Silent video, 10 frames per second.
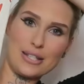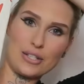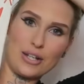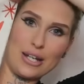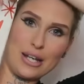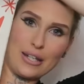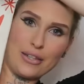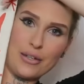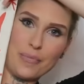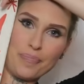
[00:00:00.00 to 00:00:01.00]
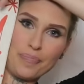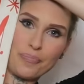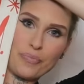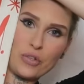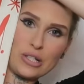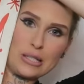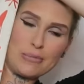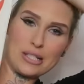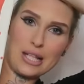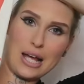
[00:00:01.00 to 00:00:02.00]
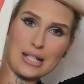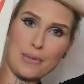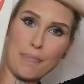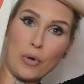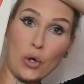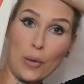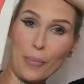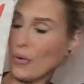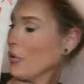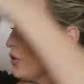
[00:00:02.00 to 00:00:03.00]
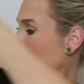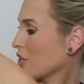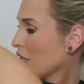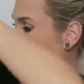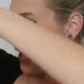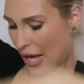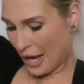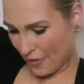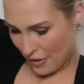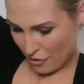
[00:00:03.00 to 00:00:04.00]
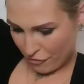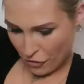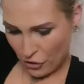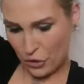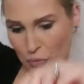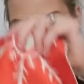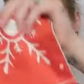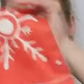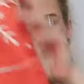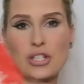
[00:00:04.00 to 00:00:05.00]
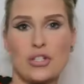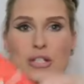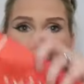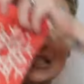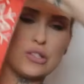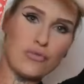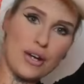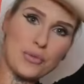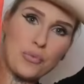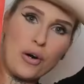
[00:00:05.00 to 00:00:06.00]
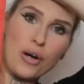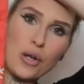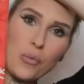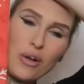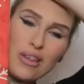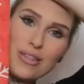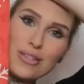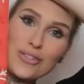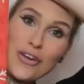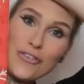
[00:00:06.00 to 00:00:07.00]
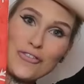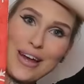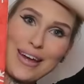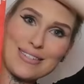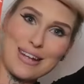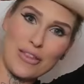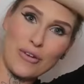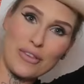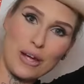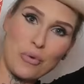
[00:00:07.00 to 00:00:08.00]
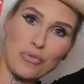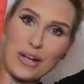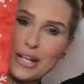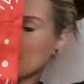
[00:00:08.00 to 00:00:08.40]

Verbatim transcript: It's got like the Christmas lights and baubles. And then the fourth one is just this red one with the snowflakes, and I thought they were really